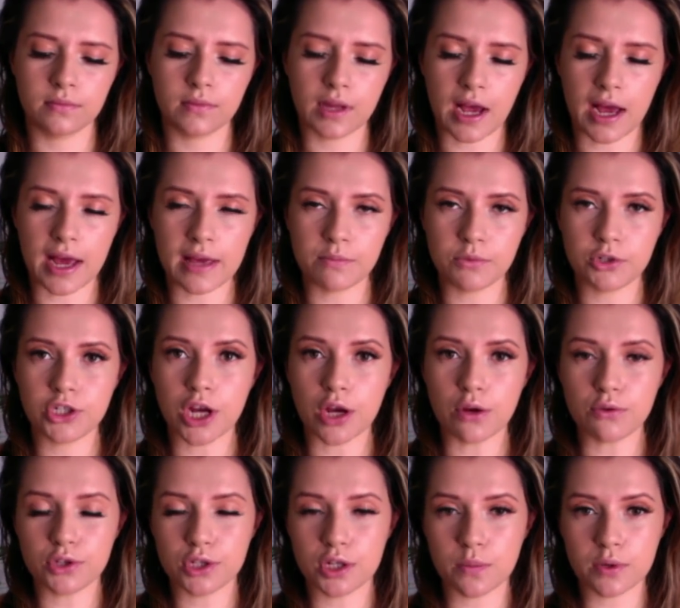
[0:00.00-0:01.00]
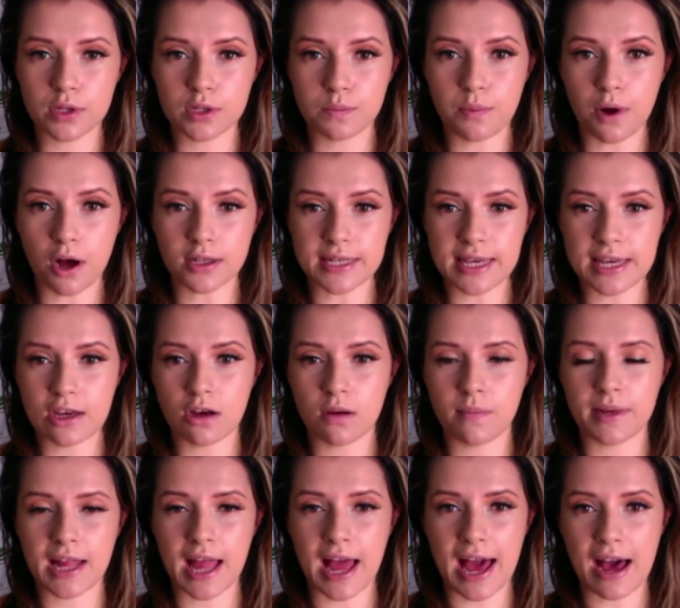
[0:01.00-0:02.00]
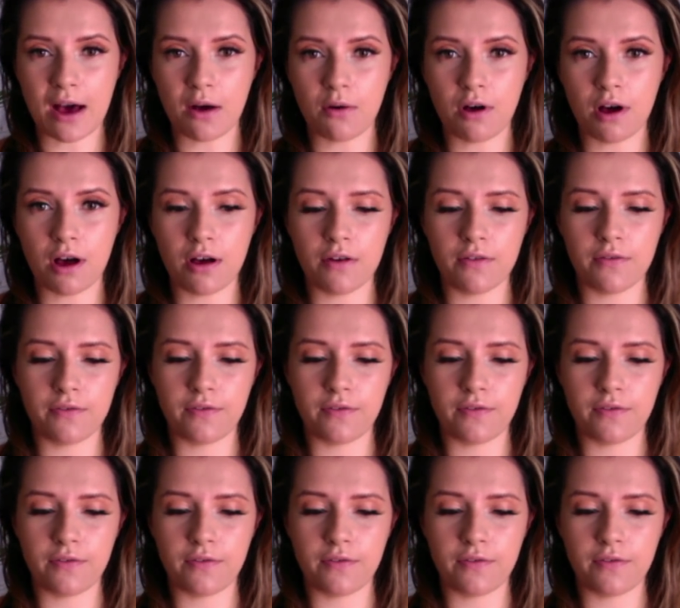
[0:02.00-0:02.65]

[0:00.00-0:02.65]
I am shown someone's body coming out of,